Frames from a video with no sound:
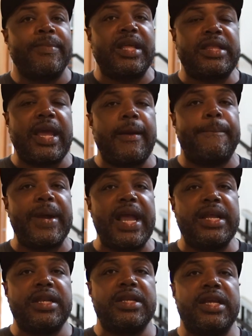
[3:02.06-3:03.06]
that they
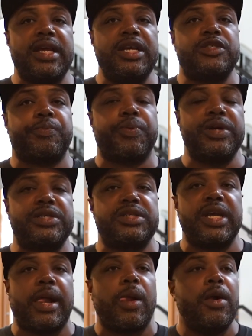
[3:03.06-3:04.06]
abandoned the East
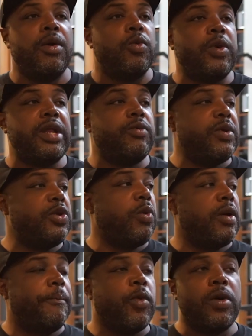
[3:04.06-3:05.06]
Precinct, we do
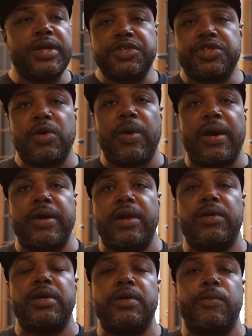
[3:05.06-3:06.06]
a morning show out
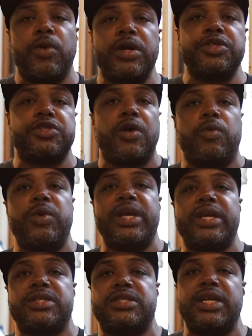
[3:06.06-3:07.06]
here, and on the morning show, we
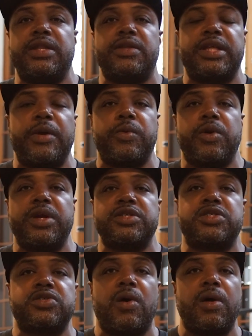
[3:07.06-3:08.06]
could see that they were
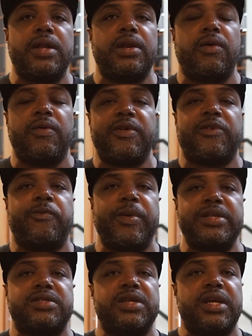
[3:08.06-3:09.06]
installing all this
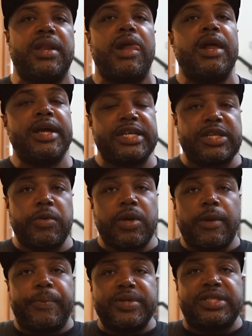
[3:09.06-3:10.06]
fencing because they were
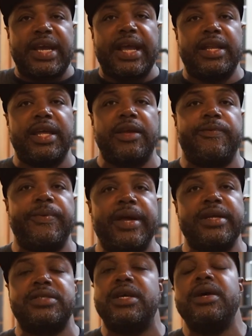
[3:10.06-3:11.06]
going to put chain link
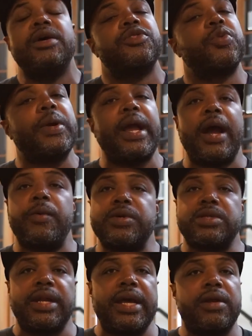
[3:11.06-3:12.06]
fence. 3
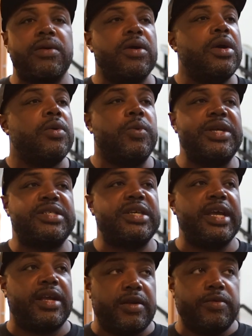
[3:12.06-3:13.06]
hours later, we
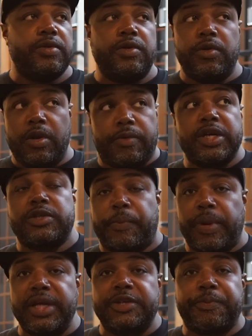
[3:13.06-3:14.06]
see, because the
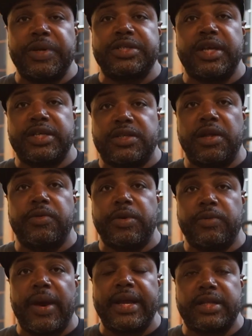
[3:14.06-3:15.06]
police precinct's
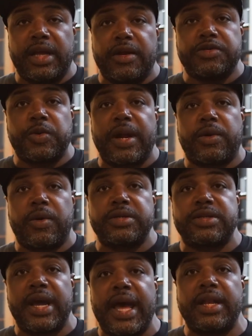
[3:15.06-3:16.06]
literally right there, it's right
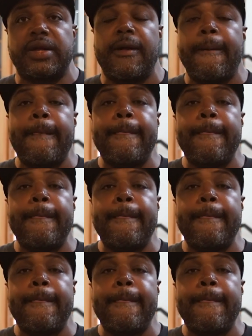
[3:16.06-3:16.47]
across the alley,